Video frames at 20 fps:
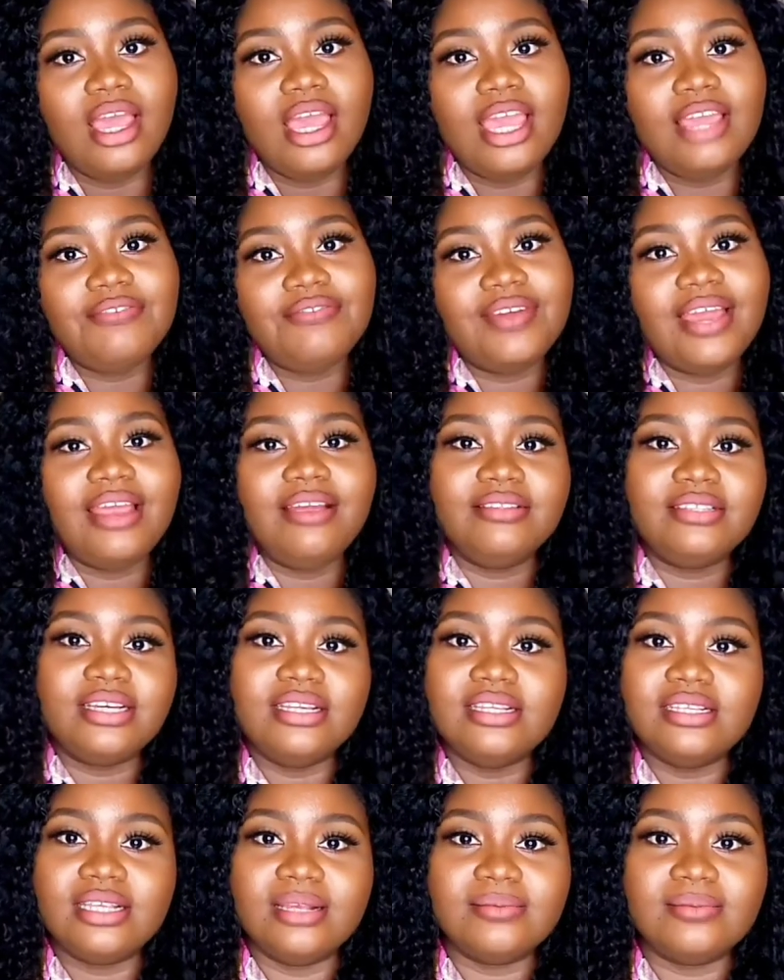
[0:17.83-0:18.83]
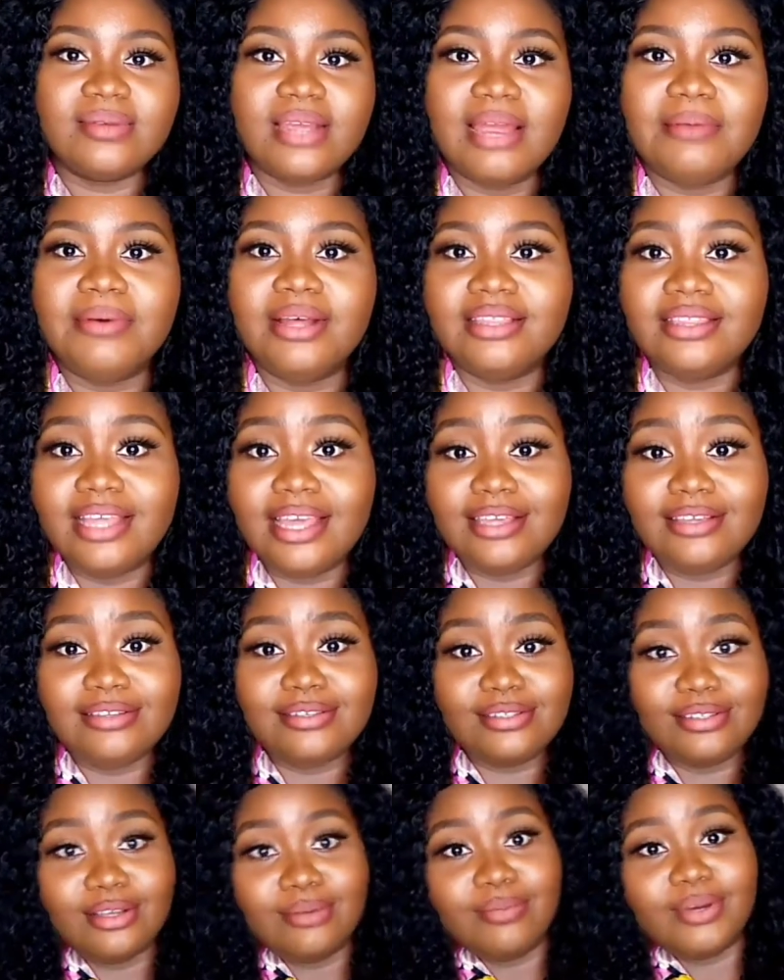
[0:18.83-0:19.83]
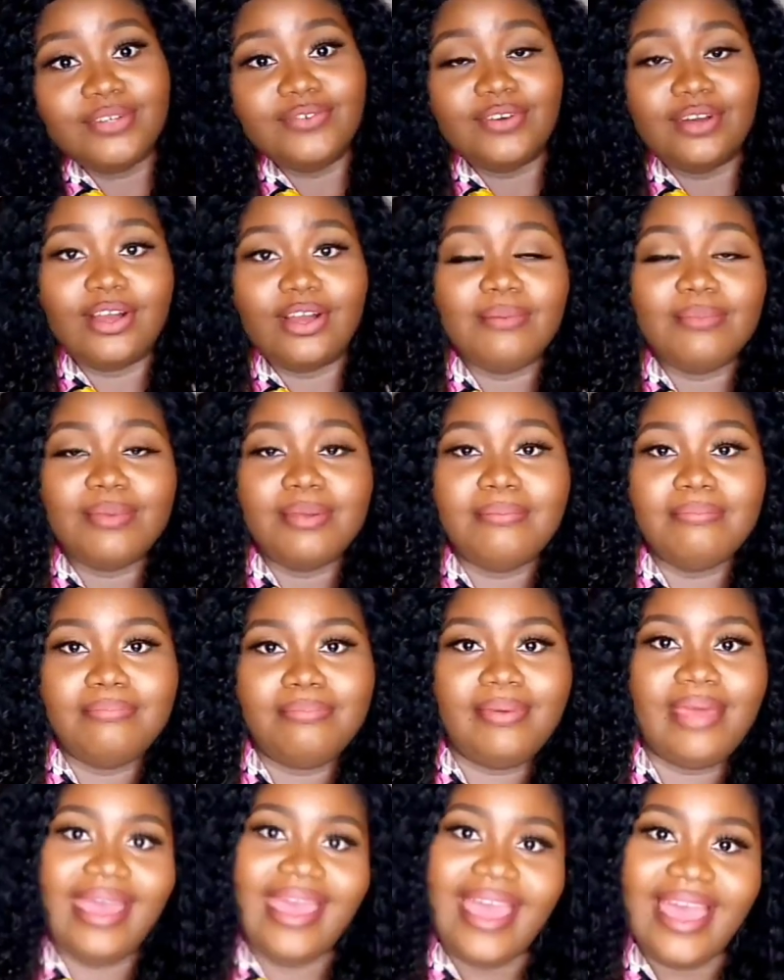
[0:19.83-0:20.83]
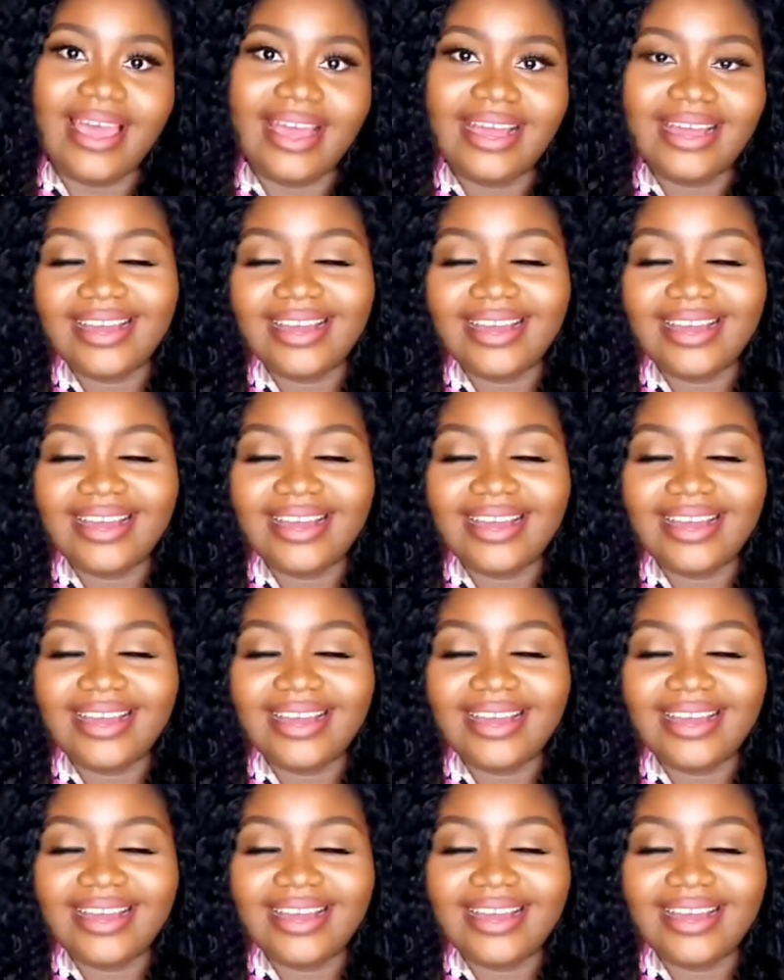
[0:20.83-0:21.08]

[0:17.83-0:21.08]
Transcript: If you are a returning subscriber, thank you so much for coming back.